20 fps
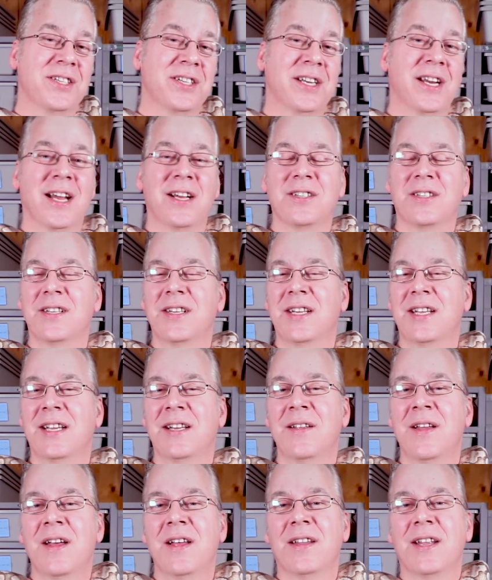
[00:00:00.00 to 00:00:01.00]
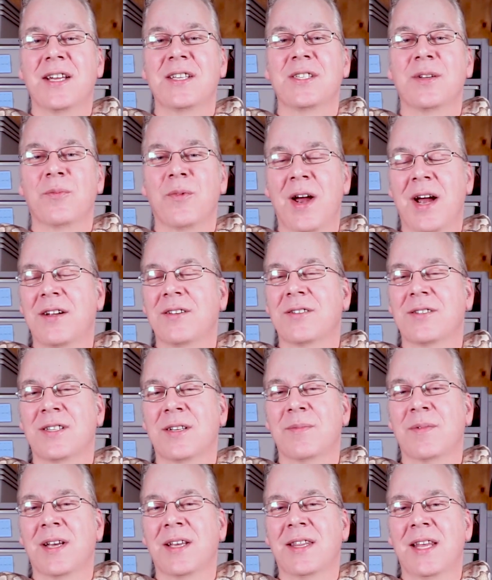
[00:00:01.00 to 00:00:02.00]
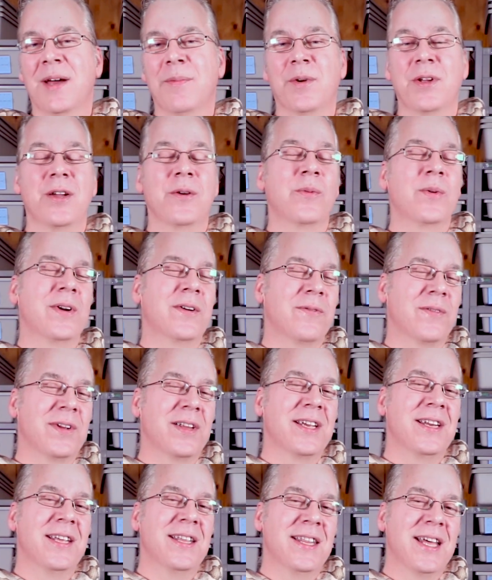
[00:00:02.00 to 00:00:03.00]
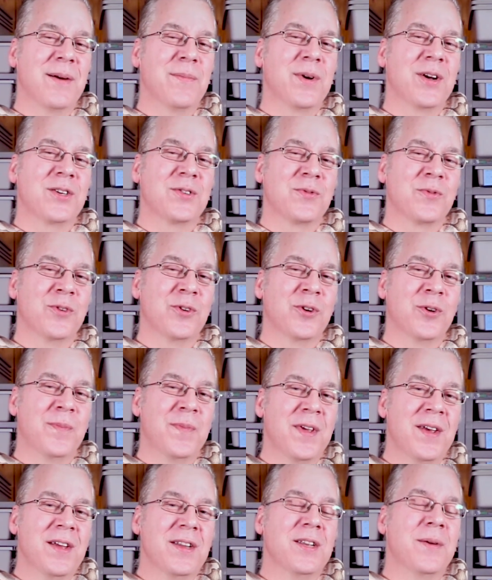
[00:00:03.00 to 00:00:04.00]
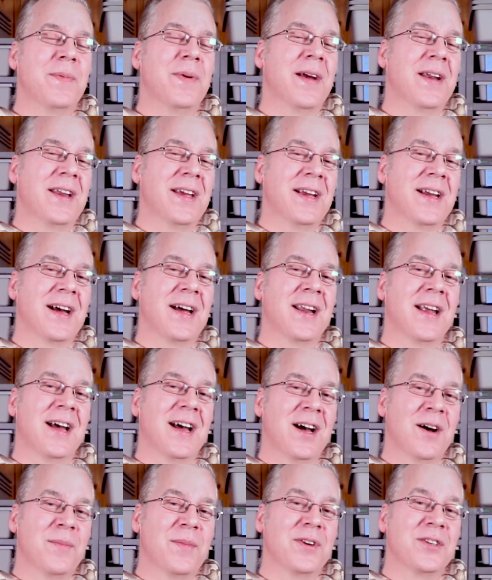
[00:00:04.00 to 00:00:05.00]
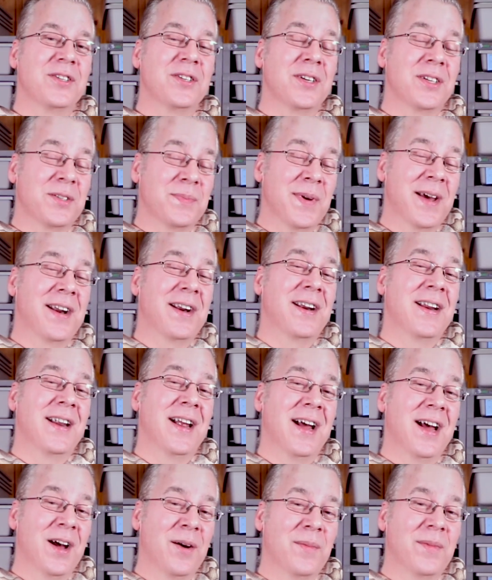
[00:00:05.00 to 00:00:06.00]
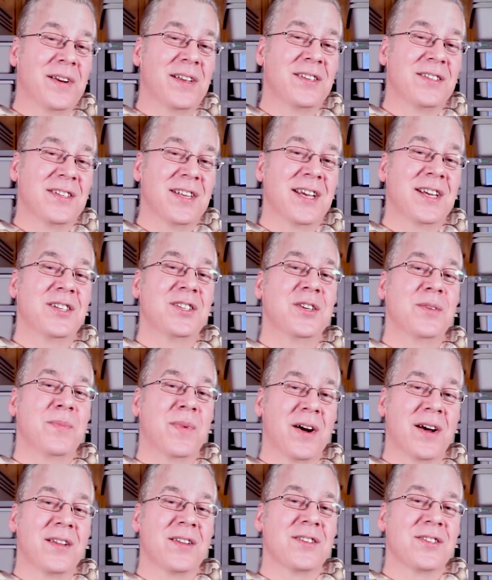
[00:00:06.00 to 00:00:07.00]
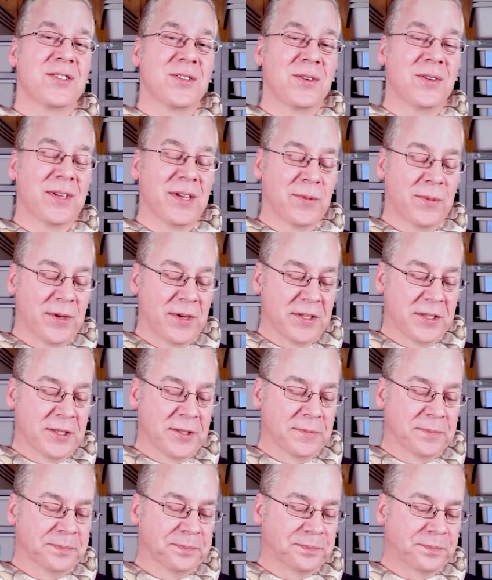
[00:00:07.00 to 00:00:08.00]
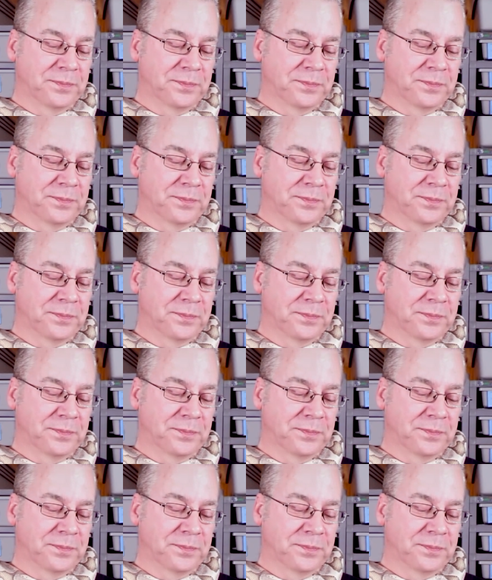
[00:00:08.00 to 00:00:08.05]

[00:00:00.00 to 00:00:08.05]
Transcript: So you'd actually need like some racks or something like that, but you wouldn't really need that much room depending on how much you expanded and how many snakes you bought and sold at once.